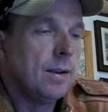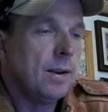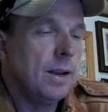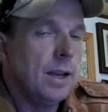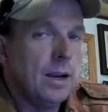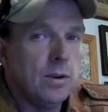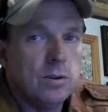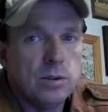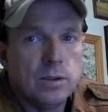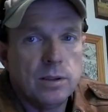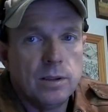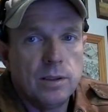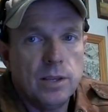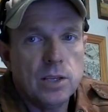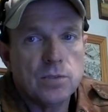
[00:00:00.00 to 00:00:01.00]
Now,
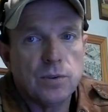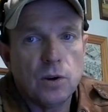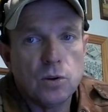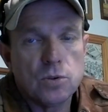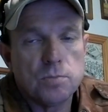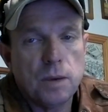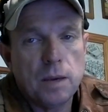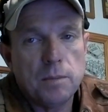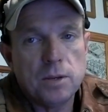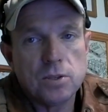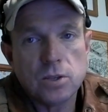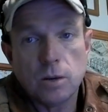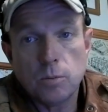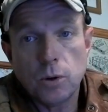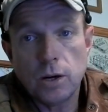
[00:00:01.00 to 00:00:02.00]
these folks may be
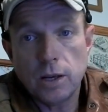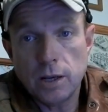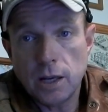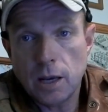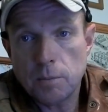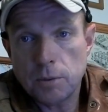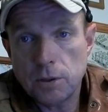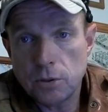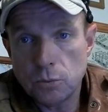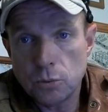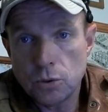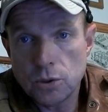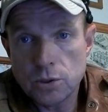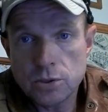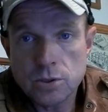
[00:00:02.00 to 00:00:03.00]
somewhat inept in the
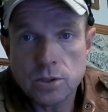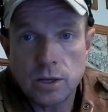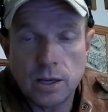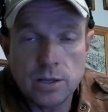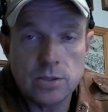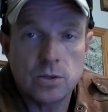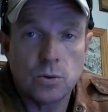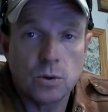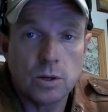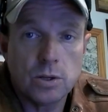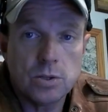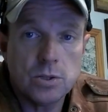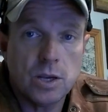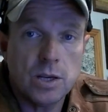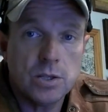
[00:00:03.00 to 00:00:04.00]
woods as an
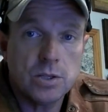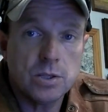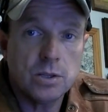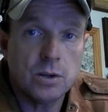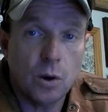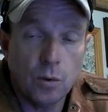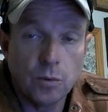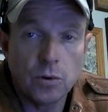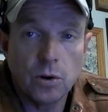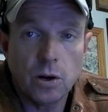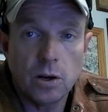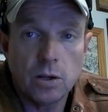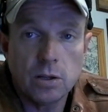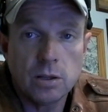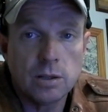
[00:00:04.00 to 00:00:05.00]
organization
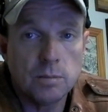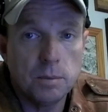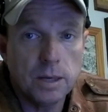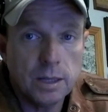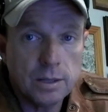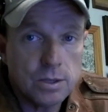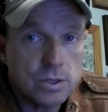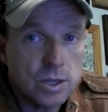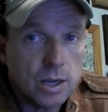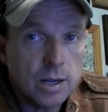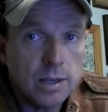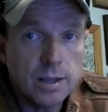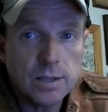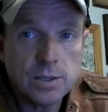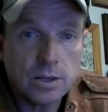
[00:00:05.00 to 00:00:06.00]
overall, but in the
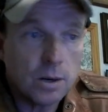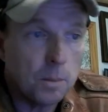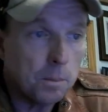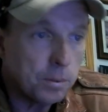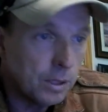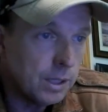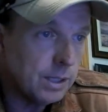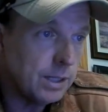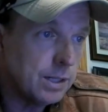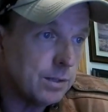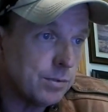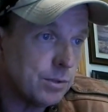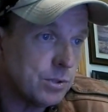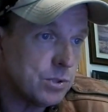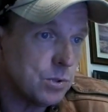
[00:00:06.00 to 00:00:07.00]
city, that's a completely
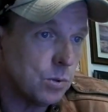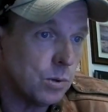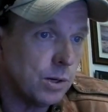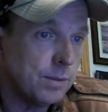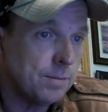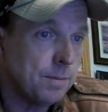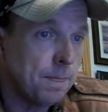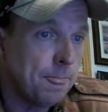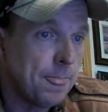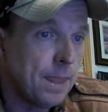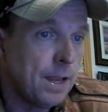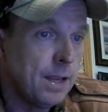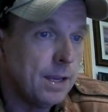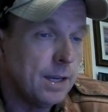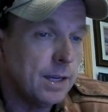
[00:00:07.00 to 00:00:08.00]
different story.
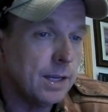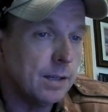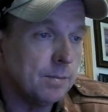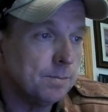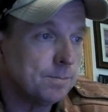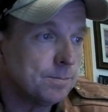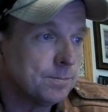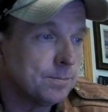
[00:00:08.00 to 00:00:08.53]
Don't